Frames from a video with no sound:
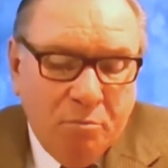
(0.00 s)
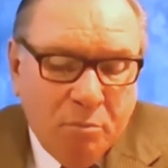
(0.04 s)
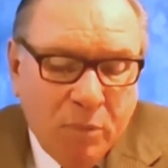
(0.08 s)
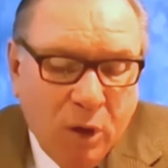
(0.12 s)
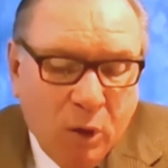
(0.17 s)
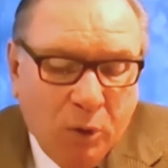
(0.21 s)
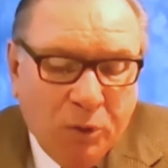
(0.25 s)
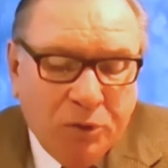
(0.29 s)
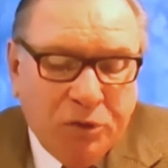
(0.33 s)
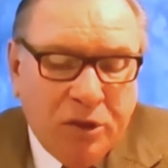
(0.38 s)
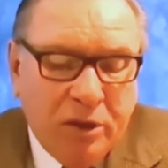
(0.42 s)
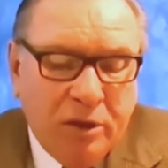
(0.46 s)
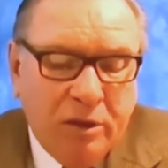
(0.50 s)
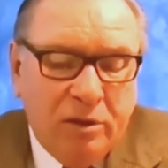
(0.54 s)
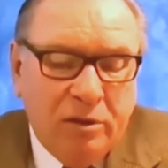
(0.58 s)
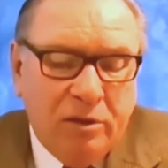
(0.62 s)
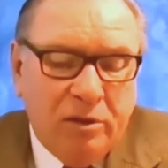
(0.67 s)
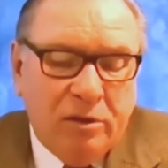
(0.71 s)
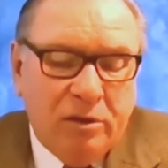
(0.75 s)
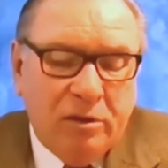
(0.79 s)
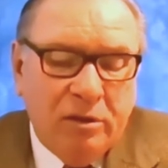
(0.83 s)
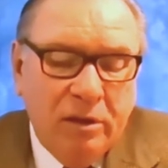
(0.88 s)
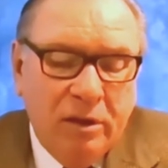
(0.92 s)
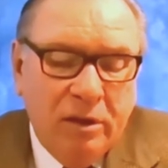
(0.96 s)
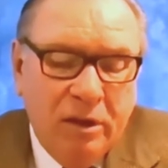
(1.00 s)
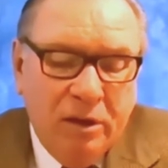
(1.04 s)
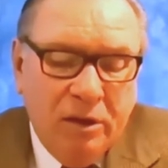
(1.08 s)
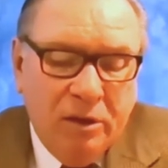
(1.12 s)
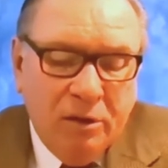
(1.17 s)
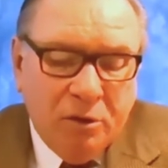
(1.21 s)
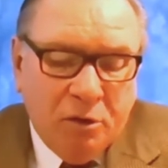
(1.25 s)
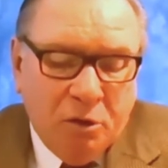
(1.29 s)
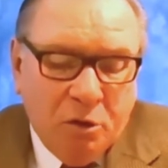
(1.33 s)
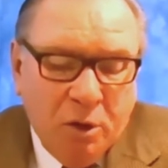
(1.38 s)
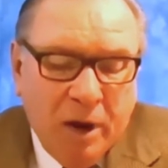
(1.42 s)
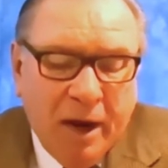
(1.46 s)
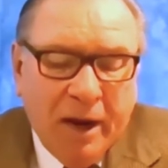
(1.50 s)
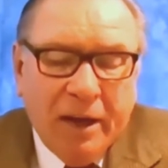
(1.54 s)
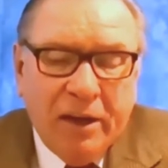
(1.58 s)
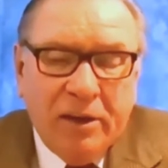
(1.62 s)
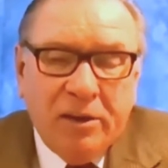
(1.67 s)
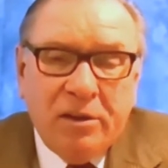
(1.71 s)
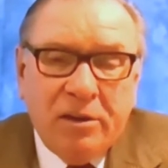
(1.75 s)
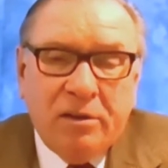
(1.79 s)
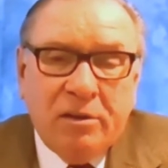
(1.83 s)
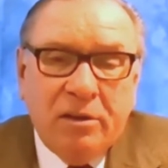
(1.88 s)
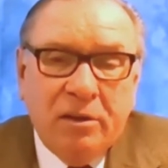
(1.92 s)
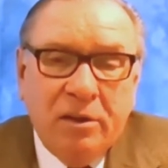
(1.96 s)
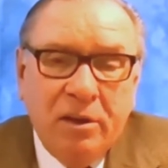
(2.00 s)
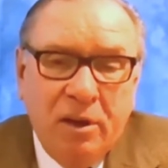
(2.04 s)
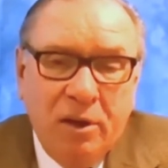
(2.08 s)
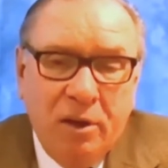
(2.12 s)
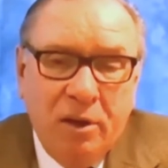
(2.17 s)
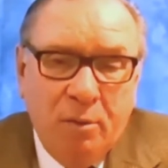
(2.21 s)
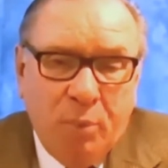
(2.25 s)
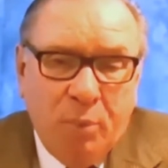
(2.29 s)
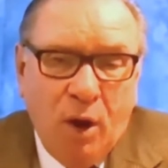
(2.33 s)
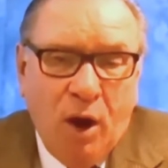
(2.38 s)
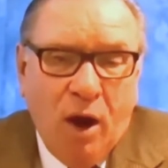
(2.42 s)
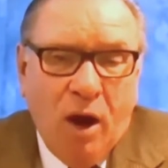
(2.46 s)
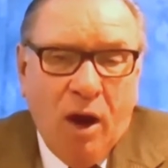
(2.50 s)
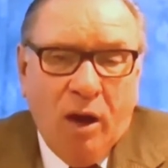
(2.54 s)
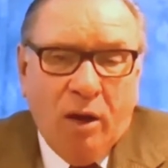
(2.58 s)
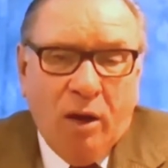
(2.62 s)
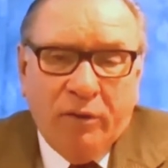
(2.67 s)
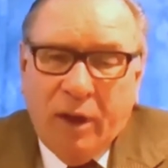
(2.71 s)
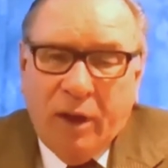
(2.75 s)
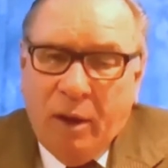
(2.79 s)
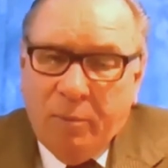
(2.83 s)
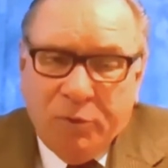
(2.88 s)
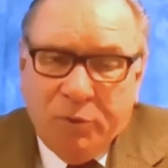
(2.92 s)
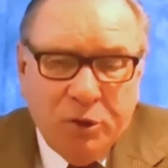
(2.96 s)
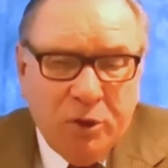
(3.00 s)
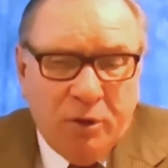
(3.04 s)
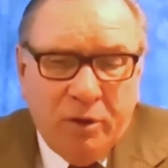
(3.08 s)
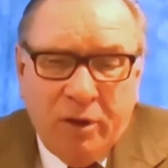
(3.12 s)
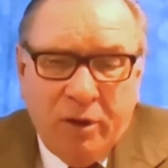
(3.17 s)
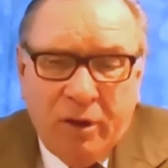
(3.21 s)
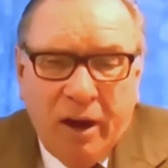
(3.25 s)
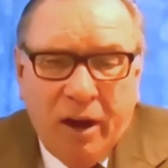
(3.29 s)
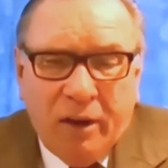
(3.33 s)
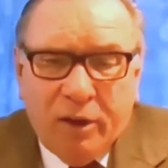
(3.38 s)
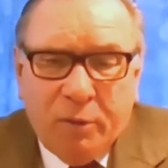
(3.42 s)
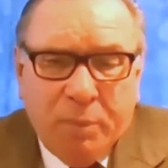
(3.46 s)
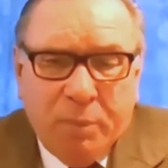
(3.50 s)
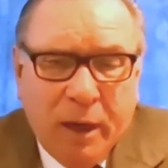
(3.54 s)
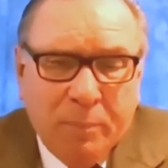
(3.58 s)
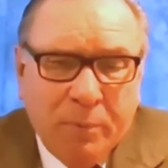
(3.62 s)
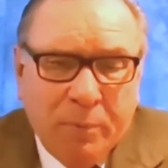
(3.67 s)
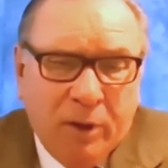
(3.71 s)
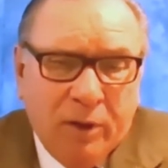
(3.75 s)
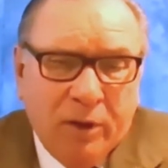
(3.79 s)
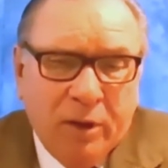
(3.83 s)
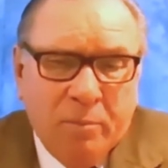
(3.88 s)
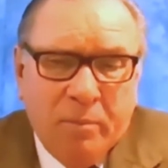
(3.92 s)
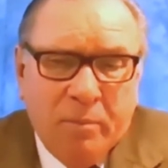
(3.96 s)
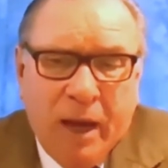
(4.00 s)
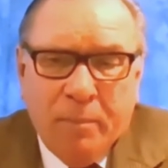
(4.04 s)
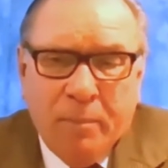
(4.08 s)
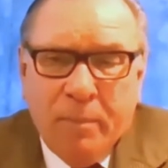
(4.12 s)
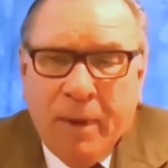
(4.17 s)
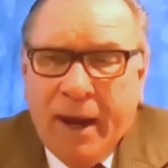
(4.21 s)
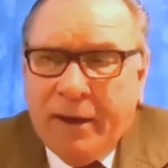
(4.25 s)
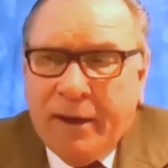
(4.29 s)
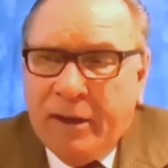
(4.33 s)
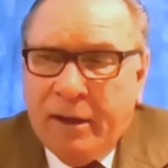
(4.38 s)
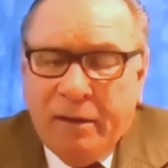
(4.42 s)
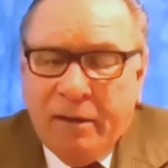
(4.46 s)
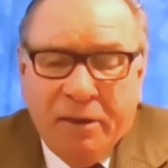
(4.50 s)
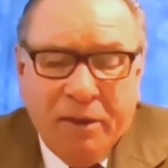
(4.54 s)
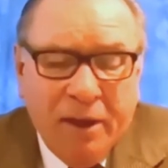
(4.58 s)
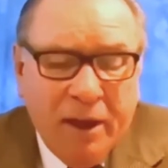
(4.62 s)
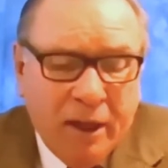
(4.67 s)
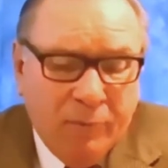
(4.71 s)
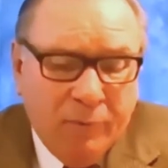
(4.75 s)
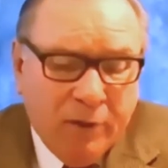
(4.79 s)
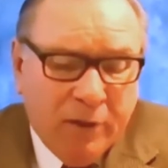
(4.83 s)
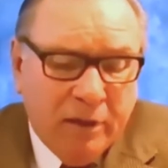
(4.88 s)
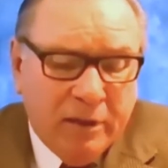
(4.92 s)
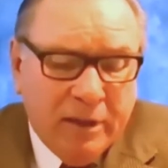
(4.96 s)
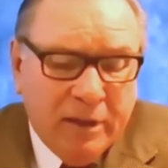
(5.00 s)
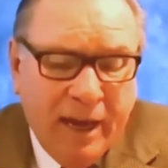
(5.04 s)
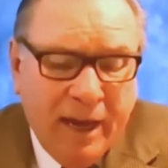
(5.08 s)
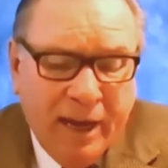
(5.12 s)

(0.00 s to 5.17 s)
Moses, Christ, Paul. I'm sure there are other people that my mind didn't think of at the